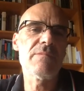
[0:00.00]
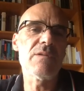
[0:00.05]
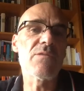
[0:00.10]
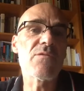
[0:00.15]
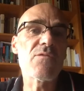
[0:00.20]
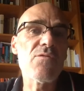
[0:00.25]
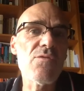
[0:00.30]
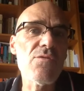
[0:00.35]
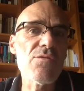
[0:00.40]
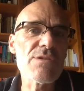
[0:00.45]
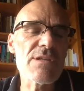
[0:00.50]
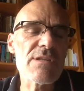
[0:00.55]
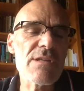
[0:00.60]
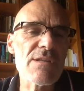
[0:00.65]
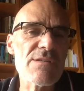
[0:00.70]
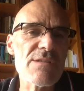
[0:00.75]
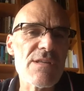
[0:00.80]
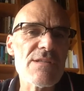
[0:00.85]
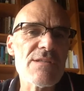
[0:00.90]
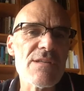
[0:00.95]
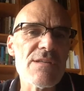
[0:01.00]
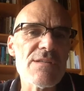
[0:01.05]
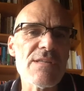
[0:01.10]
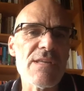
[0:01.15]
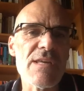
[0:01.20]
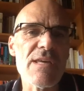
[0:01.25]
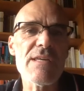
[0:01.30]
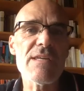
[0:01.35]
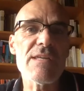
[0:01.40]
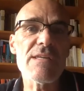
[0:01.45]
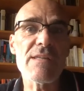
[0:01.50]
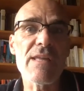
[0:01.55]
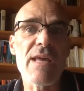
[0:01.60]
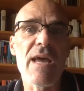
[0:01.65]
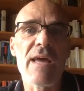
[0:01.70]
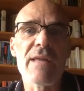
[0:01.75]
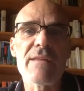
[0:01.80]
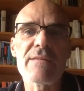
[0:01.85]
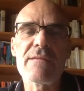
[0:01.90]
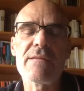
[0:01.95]
Of course, it consists in saying
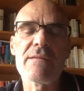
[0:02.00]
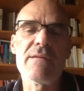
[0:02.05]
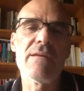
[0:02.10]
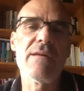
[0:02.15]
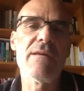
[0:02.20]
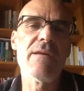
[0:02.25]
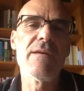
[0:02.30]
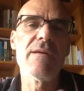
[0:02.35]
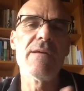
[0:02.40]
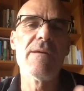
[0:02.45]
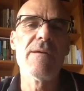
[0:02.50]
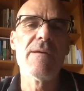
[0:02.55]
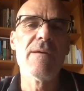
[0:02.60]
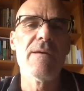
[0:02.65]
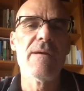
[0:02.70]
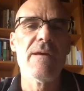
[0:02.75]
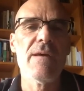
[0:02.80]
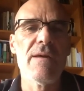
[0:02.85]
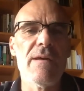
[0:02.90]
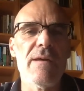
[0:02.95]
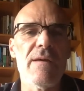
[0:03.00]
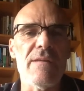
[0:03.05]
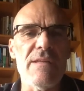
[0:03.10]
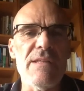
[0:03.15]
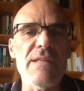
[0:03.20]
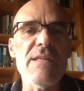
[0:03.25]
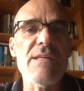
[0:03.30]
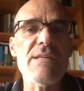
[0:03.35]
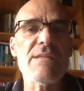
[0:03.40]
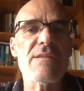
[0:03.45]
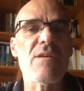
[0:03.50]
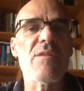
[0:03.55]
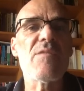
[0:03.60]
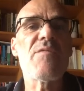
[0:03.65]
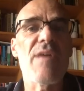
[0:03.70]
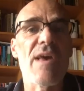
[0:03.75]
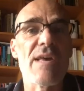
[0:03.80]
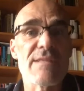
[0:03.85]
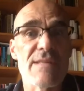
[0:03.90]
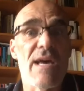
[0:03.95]
that these
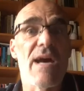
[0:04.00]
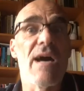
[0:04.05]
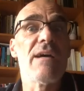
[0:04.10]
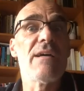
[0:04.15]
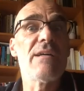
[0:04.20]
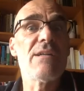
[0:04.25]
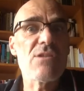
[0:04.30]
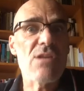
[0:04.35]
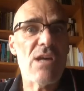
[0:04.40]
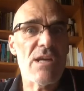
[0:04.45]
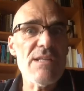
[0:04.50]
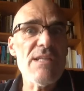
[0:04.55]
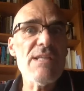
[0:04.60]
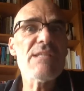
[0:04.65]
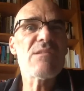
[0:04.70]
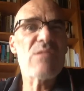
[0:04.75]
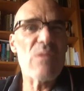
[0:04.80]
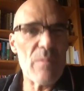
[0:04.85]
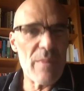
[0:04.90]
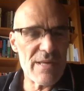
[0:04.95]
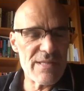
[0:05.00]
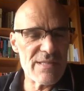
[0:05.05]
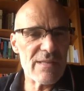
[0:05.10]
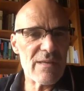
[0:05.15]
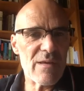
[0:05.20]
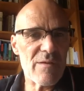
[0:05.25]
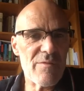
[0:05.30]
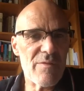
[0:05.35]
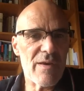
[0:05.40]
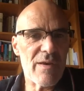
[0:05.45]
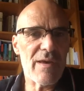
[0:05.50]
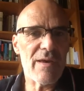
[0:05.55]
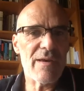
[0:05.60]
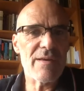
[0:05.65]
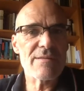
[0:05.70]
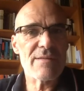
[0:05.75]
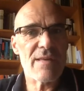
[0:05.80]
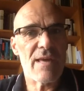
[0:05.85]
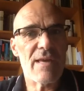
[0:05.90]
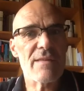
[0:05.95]
affairs are Chinese domestic
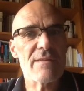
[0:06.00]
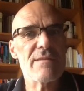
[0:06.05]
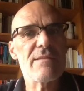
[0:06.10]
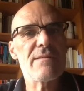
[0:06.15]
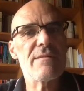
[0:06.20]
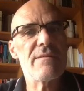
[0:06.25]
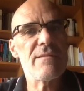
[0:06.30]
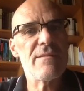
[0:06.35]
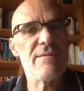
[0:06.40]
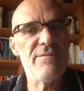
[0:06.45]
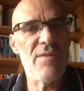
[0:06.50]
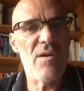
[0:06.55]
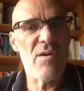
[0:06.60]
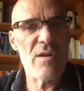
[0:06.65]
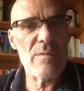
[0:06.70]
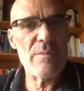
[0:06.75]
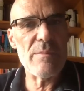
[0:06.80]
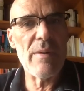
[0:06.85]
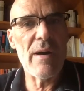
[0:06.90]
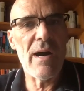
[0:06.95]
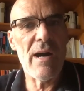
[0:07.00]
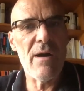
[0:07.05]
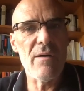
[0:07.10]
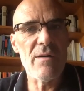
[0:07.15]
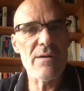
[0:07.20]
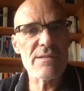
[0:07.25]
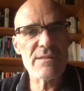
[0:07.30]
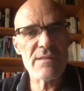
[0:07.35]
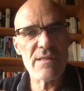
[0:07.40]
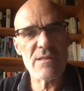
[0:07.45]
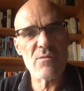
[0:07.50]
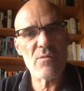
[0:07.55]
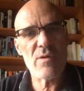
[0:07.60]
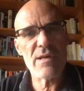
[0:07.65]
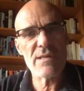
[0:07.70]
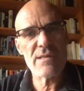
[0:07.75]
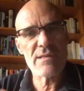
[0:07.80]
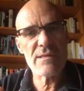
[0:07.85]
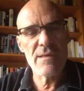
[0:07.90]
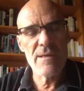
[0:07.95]
affairs and foreign powers, the
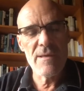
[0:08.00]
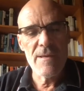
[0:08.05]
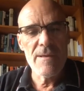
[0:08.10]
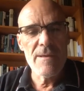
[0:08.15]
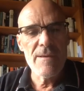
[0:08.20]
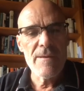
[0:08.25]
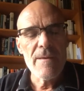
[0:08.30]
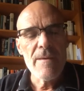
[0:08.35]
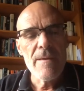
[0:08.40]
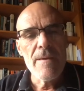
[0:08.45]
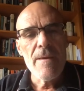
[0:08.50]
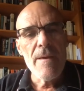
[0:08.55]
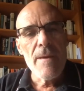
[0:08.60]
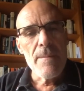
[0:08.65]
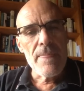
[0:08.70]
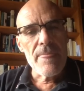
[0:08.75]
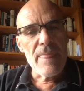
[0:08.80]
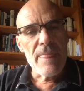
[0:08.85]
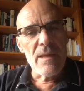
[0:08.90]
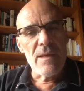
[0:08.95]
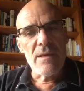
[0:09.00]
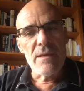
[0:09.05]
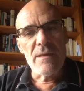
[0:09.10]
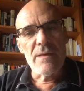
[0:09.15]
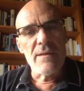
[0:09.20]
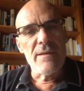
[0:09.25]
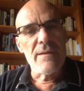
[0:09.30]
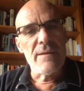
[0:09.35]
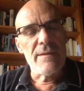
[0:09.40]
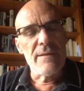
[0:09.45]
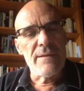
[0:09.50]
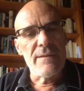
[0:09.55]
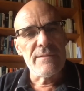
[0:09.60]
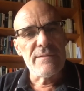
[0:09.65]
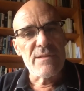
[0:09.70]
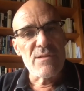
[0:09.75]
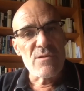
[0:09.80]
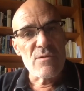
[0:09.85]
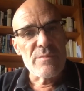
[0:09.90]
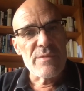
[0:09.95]
US, uh,
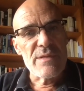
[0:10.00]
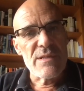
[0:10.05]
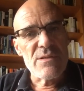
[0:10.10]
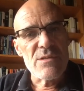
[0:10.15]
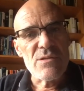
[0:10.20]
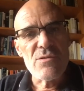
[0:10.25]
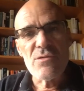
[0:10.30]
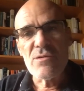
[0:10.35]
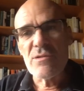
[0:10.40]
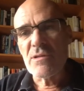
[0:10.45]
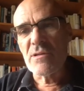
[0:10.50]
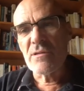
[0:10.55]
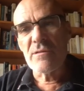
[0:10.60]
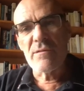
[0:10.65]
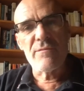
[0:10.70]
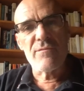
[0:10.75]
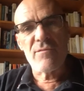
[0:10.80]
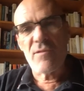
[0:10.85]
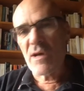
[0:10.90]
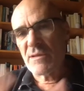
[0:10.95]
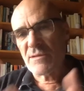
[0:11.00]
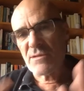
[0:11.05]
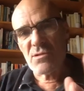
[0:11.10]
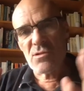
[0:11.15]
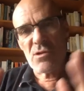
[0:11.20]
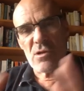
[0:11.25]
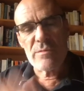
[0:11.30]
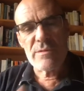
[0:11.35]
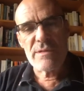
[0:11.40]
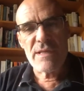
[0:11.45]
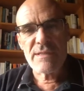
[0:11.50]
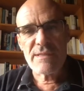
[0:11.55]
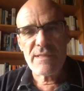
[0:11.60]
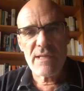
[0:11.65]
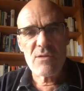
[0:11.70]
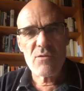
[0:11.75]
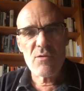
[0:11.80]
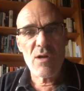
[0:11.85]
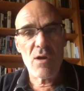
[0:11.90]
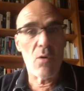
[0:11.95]
the European Union, France, Germany,
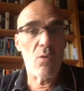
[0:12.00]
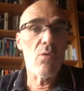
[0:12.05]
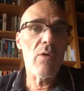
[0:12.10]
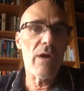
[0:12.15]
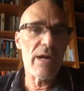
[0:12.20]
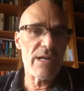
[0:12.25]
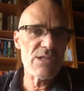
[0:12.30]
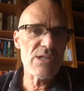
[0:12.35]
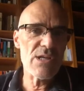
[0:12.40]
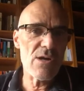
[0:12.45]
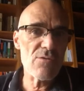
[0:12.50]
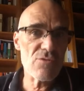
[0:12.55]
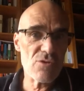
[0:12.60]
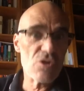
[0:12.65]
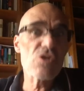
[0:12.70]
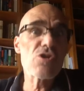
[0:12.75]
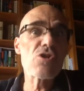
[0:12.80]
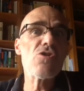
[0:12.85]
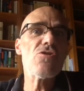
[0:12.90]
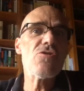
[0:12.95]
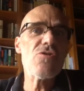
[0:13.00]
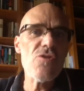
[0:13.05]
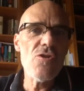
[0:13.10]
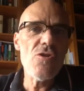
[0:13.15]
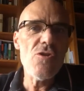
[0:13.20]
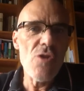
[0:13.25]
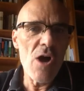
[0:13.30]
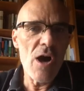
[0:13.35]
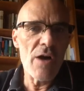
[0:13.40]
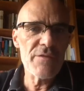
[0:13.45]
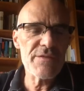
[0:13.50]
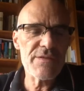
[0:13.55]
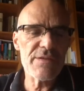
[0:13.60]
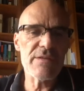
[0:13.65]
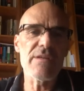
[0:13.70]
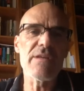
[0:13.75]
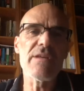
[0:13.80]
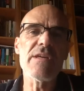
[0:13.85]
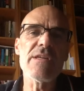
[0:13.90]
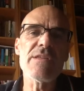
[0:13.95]
etc., all NGOs should not
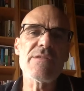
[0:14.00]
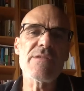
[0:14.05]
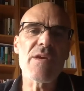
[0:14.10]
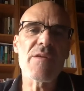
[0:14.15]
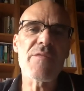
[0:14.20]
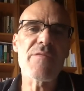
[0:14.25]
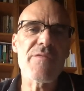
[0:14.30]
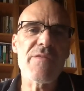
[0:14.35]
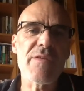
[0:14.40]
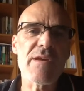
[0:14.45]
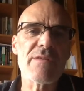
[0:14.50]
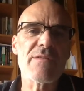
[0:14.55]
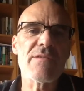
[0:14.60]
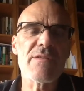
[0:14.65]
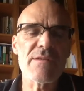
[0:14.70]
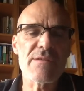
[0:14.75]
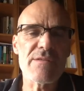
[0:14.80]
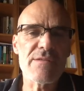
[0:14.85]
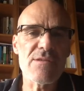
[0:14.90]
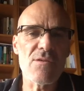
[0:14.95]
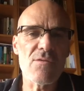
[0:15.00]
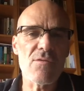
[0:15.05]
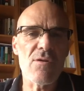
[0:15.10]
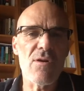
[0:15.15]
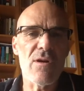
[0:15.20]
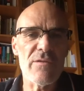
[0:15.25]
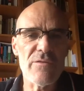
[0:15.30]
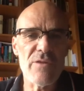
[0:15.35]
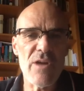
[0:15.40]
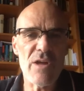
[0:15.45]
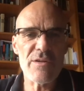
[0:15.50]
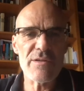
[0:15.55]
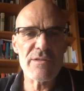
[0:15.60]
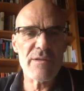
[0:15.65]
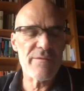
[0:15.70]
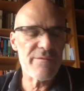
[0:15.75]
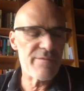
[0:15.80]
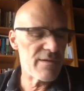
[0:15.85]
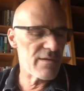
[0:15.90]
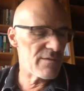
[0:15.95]
interfere, the so-called
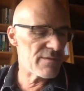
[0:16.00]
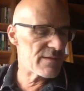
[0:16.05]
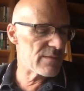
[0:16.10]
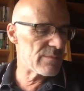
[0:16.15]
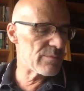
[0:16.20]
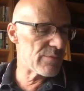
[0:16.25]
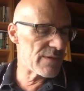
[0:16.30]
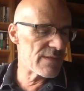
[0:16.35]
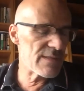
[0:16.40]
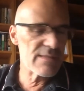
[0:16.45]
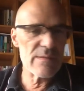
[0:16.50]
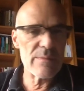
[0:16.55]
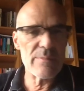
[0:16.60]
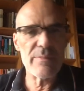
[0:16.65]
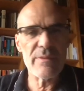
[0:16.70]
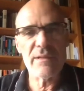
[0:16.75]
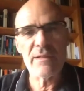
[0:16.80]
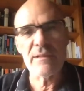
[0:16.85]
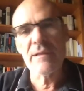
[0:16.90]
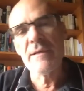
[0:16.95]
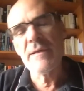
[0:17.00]
non-interference principle,